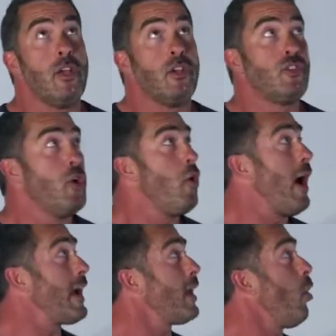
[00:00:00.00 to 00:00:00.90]
So
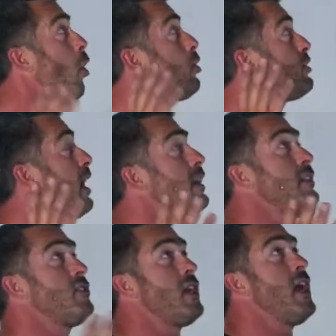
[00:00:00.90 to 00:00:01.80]
I got all 10 of
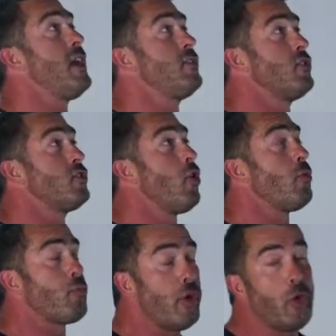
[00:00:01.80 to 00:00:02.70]
these cans
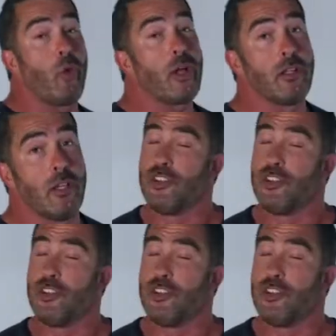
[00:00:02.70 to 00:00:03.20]
installed pretty quickly.